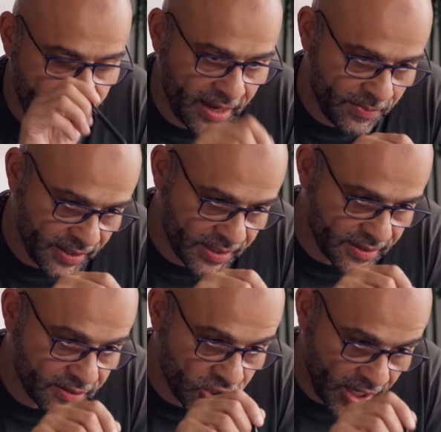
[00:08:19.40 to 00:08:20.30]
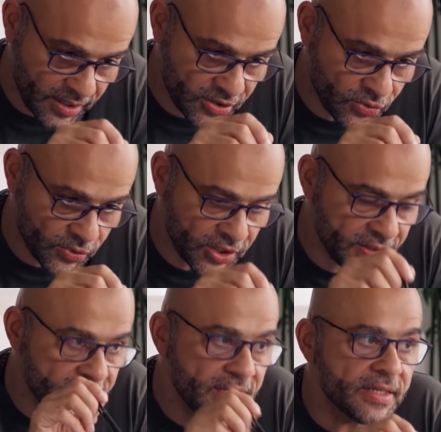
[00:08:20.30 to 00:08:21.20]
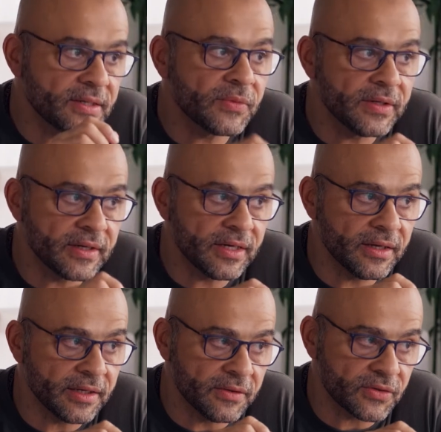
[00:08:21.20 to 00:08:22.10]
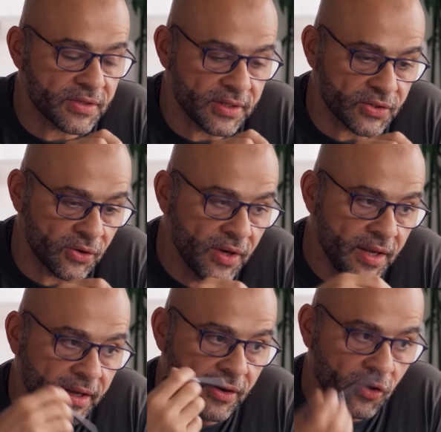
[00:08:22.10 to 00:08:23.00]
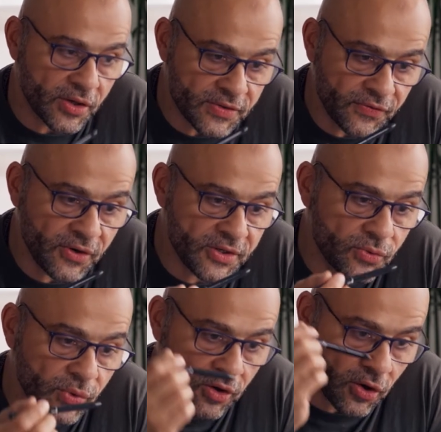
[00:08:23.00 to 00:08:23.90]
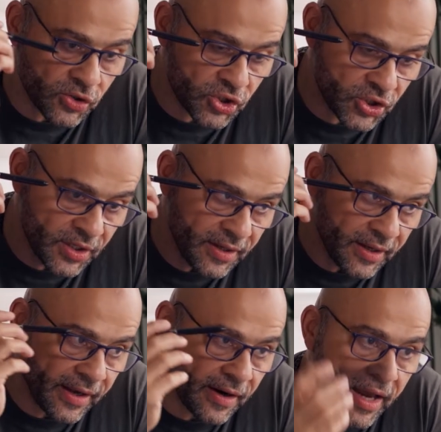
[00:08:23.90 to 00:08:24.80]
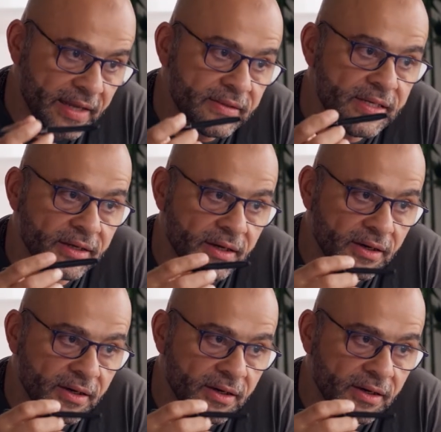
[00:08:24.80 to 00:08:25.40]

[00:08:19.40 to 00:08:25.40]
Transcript: the happiness challenge, which is really something really interesting. So August 1st, we launch an idea